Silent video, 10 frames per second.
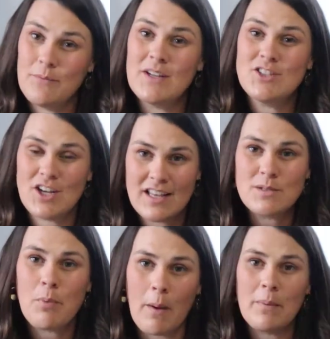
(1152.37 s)
which
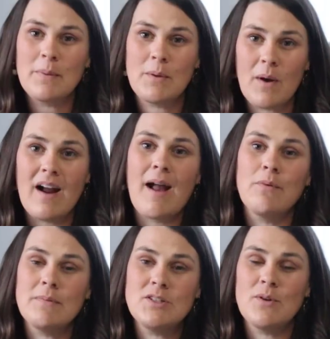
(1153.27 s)
is probably where I
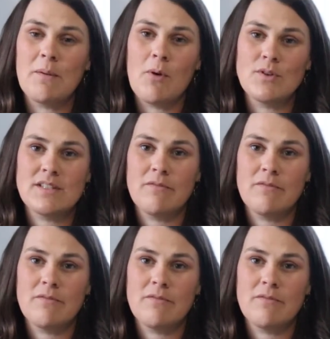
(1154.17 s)
will be doing most